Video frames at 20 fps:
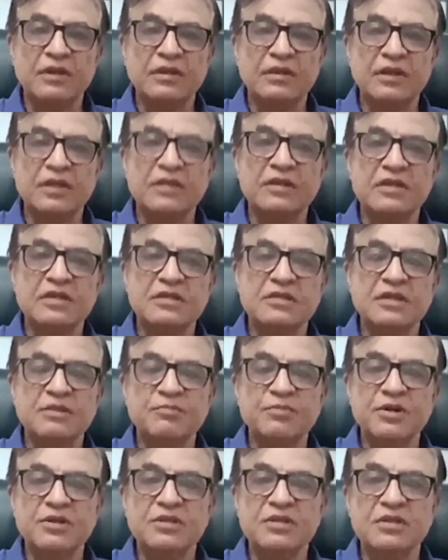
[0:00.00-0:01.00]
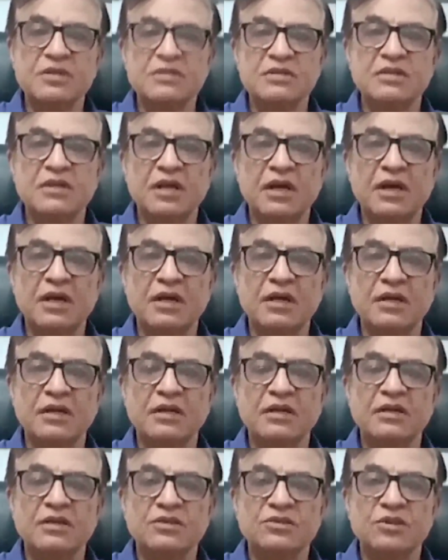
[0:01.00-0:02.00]
then these patients are
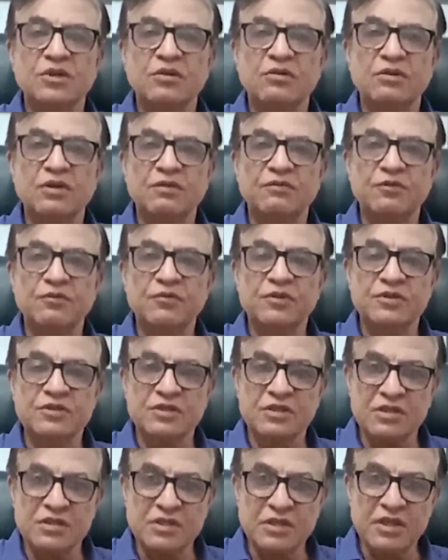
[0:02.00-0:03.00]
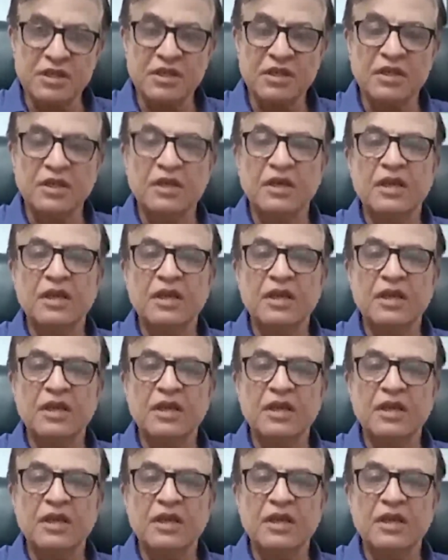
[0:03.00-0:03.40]
sort of referred for surgery.